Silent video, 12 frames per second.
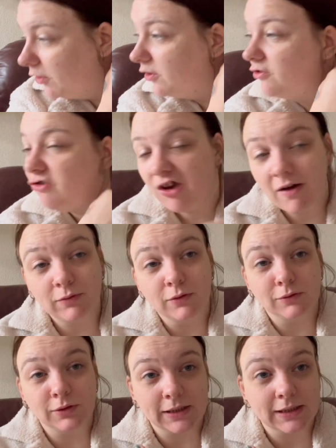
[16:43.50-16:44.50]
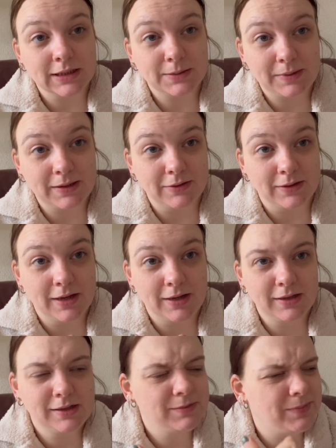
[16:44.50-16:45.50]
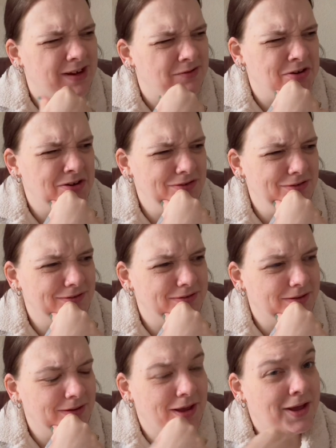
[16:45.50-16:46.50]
dishevelled exper experience,